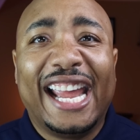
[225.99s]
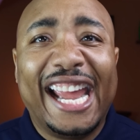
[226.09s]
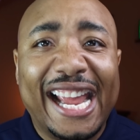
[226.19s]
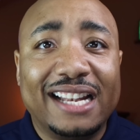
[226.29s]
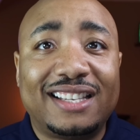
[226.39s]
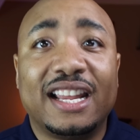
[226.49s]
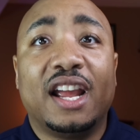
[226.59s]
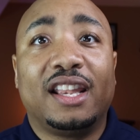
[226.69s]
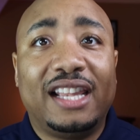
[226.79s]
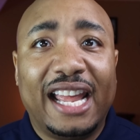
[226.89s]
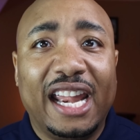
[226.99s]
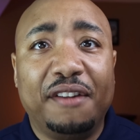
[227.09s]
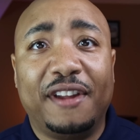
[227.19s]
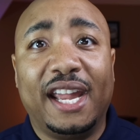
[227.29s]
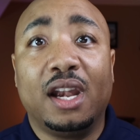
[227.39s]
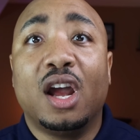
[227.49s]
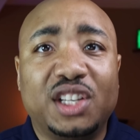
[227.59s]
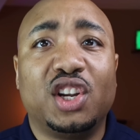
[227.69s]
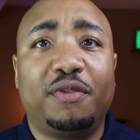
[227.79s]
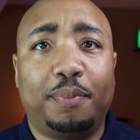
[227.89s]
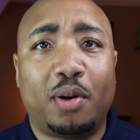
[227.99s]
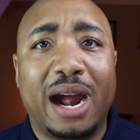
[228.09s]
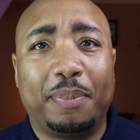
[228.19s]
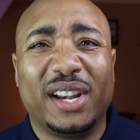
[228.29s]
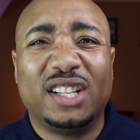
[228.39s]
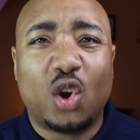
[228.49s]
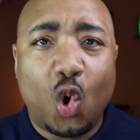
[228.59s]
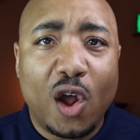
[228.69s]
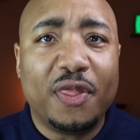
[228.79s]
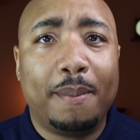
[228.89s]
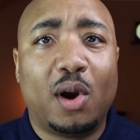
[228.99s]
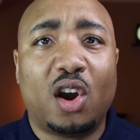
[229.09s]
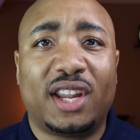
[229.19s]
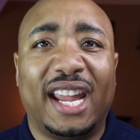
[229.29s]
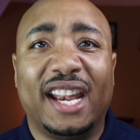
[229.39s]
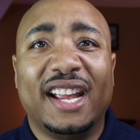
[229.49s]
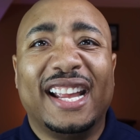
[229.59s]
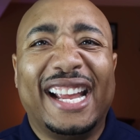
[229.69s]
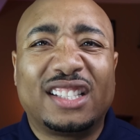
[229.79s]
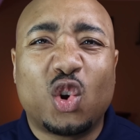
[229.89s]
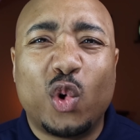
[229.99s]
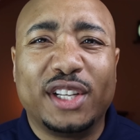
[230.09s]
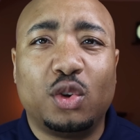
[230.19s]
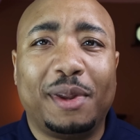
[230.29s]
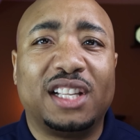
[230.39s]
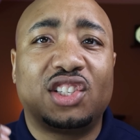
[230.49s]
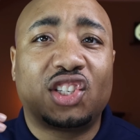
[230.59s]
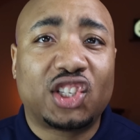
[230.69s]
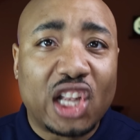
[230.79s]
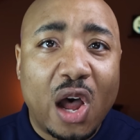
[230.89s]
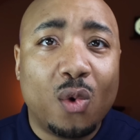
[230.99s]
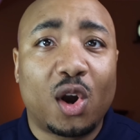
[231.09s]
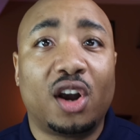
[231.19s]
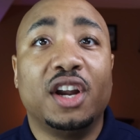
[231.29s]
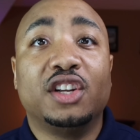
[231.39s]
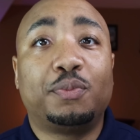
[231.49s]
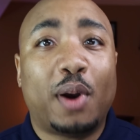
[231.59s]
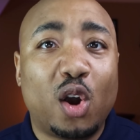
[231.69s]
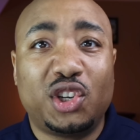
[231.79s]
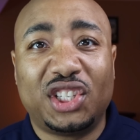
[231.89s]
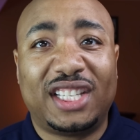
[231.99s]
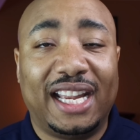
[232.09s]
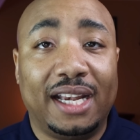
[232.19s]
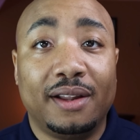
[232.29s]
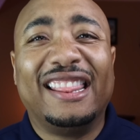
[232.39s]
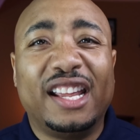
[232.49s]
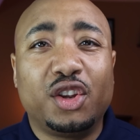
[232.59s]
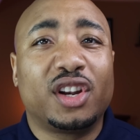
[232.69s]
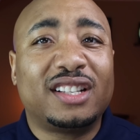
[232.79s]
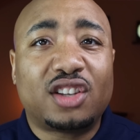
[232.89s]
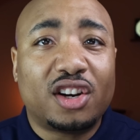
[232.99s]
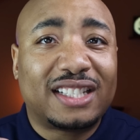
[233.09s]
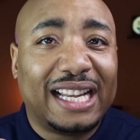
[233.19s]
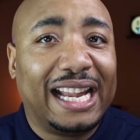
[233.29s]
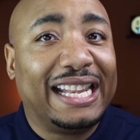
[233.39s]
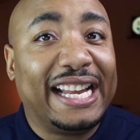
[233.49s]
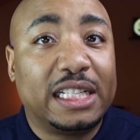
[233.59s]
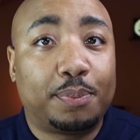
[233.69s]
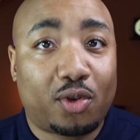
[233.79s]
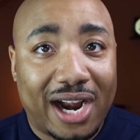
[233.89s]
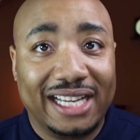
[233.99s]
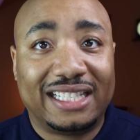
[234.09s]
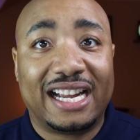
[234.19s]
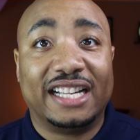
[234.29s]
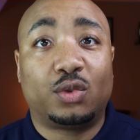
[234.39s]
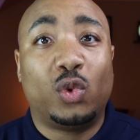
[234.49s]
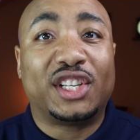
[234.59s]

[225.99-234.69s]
Hence, leaving a bunch of properties on the market is going to be slower purchasing, and then you're gonna start seeing these price cuts,